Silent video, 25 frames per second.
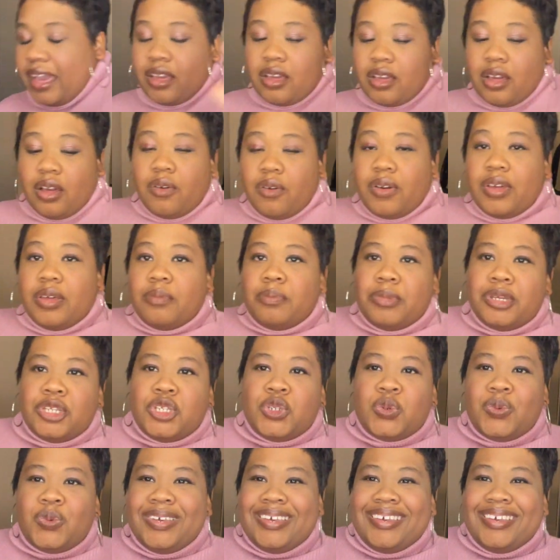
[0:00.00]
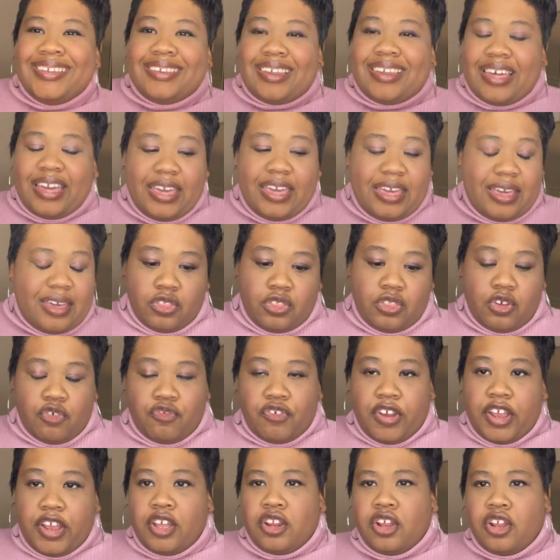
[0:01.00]
go in between like the
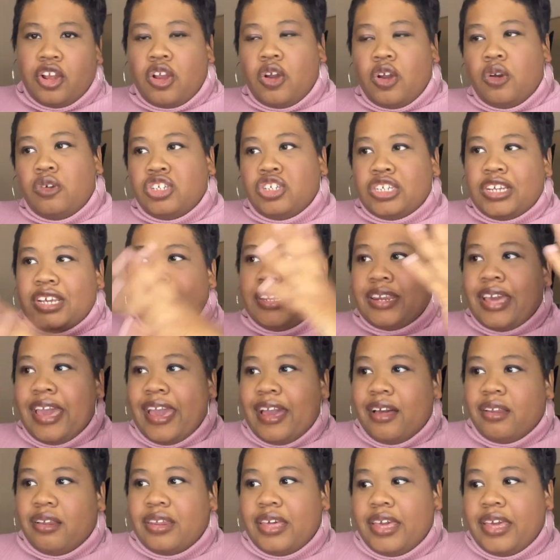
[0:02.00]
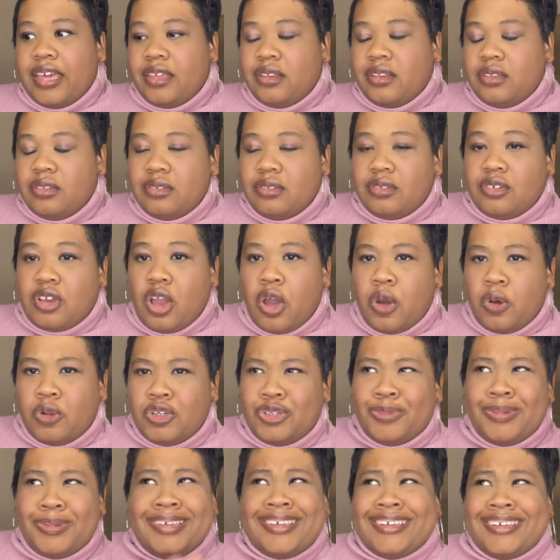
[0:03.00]
regular Coach and the outlet
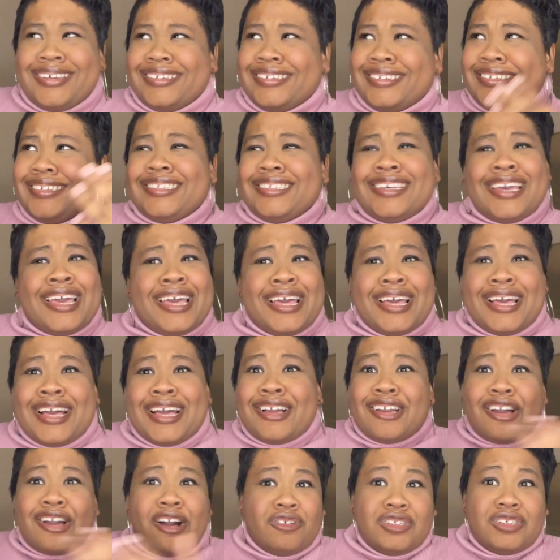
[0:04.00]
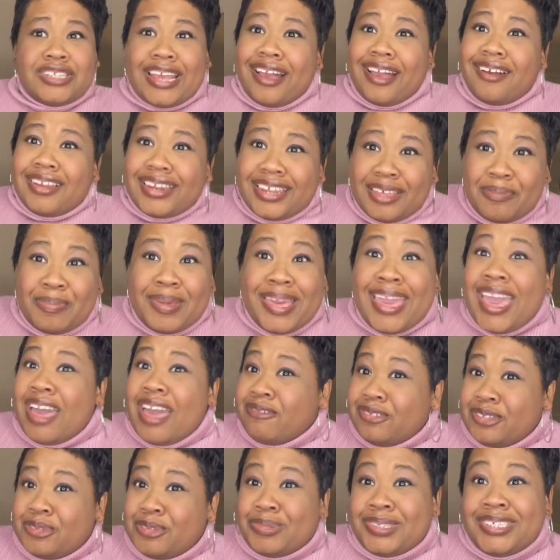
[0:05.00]
Coach because Coach outlet be
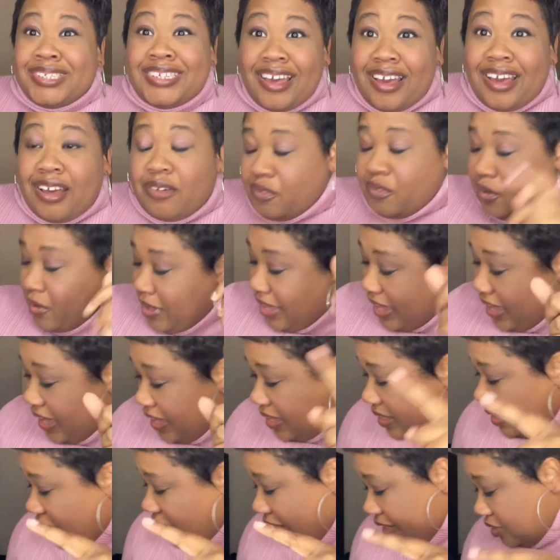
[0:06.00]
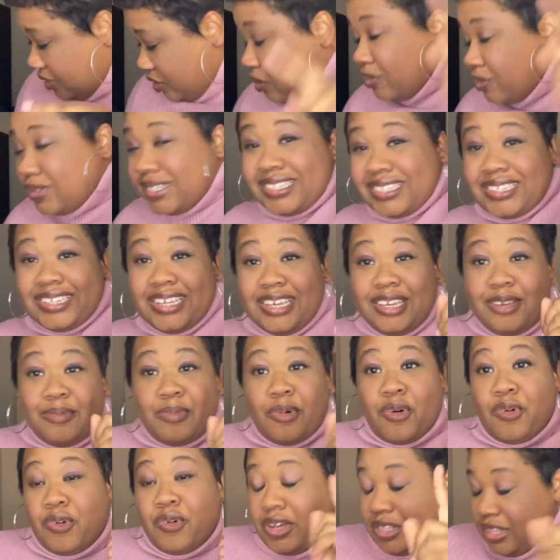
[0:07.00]
having some stuff, okay? Like, don't sleep
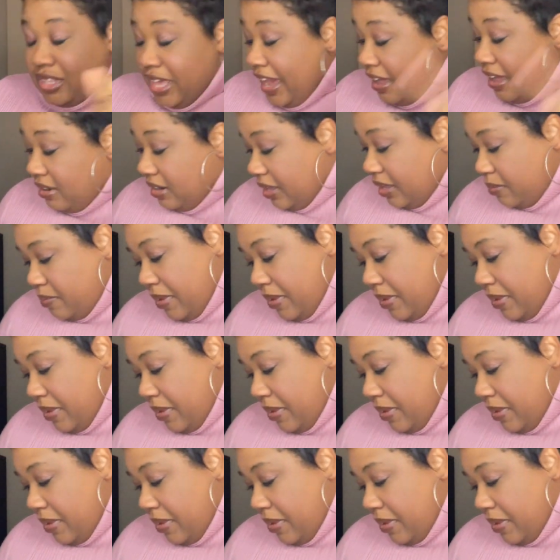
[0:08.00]
on the outlet